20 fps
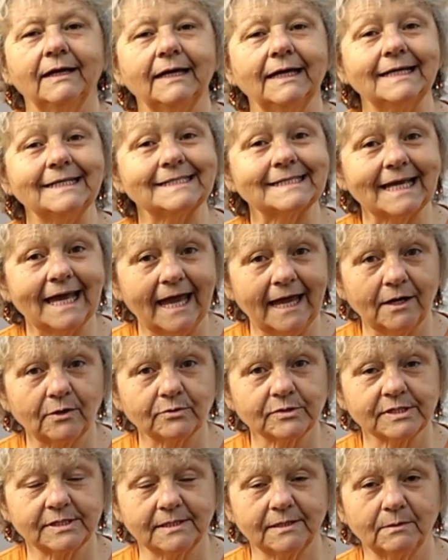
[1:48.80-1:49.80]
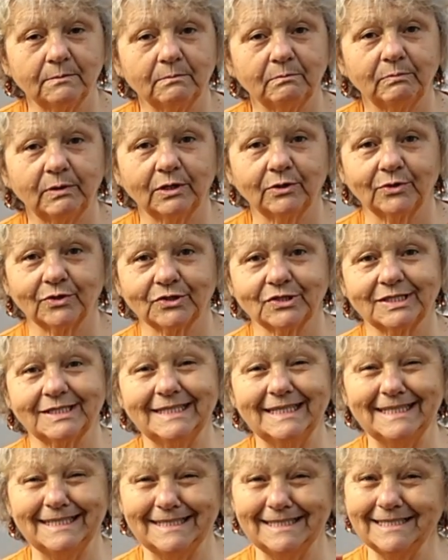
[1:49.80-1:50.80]
is calcium, because
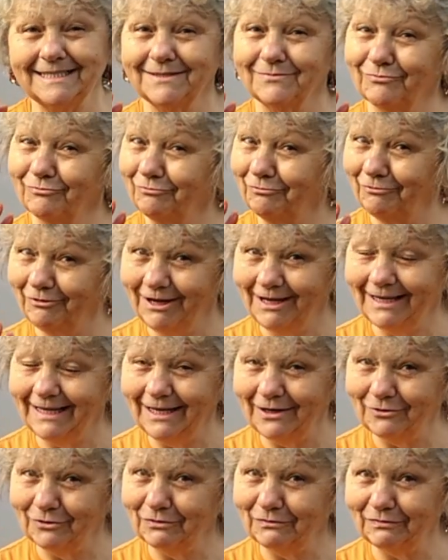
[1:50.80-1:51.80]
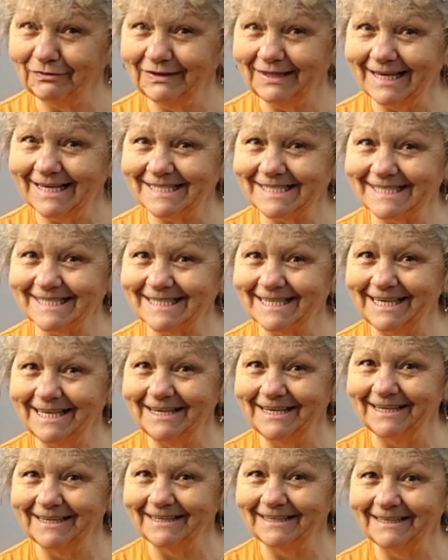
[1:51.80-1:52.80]
this is really good for their
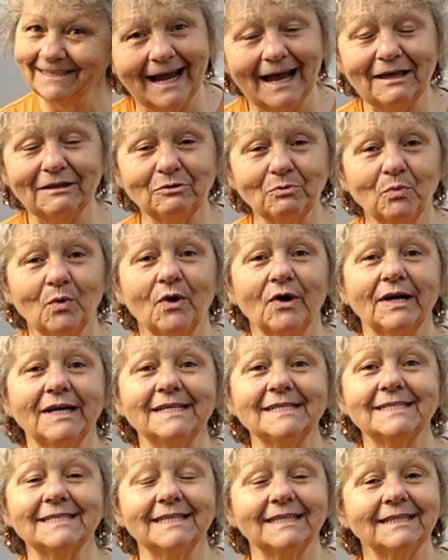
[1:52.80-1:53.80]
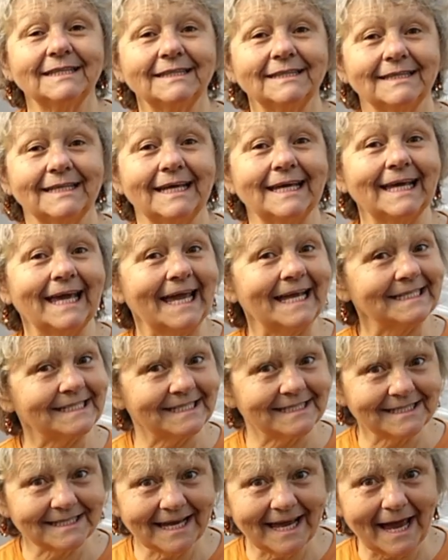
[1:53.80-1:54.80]
skin. Otherwise they get
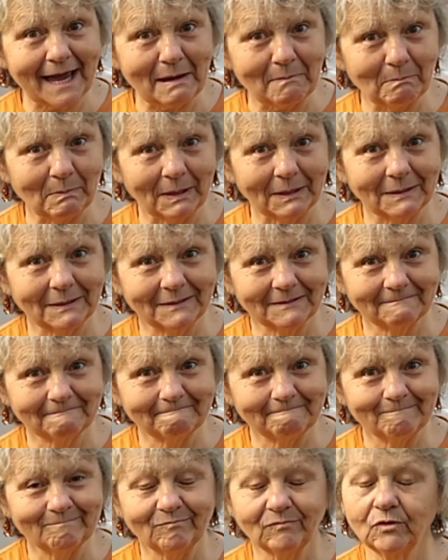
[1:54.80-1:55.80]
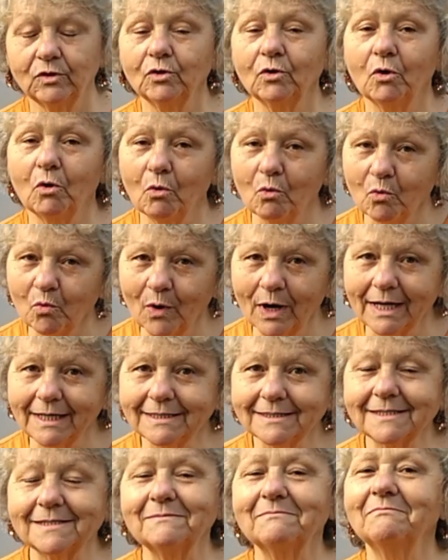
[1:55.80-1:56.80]
scab. Not
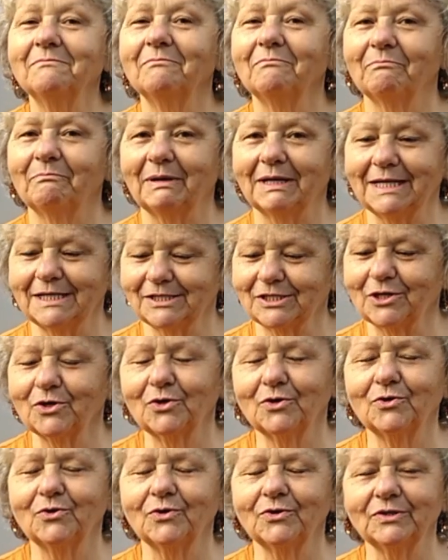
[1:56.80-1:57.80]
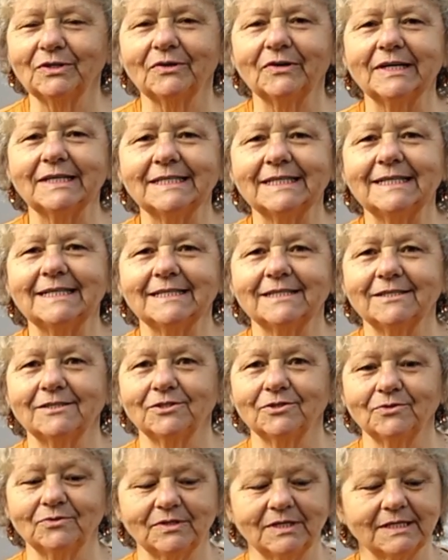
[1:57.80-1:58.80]
always, but it's a good idea to
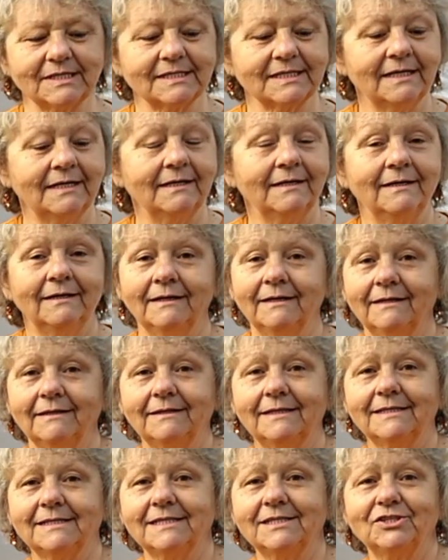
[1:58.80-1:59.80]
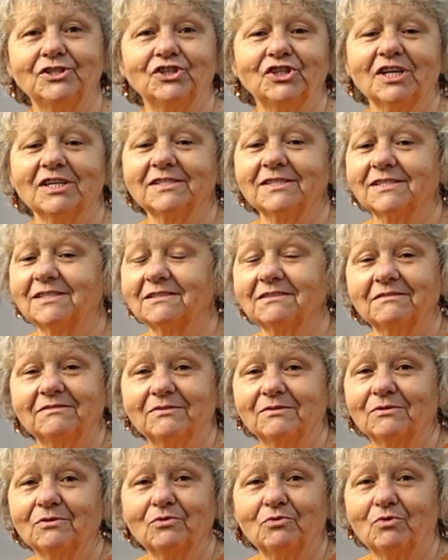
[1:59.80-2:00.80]
do this. This is just
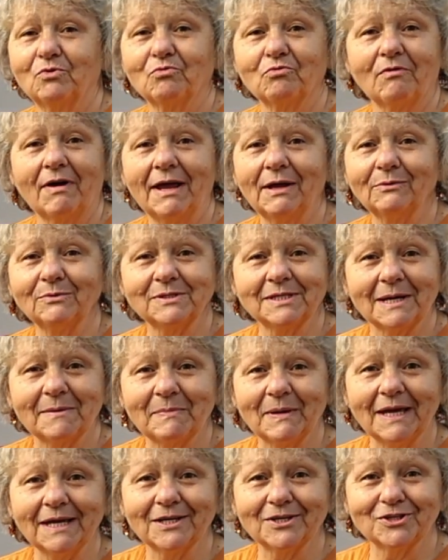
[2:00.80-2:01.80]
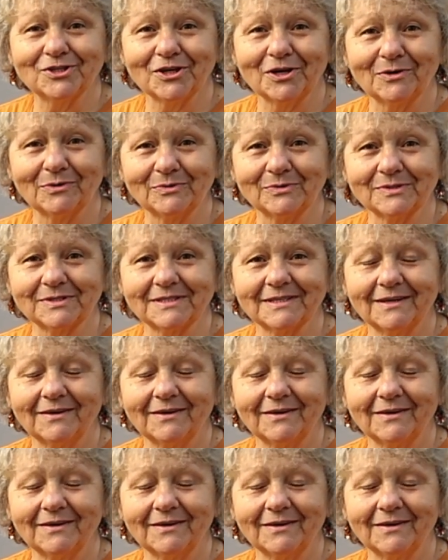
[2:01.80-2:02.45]
ground up eggshells.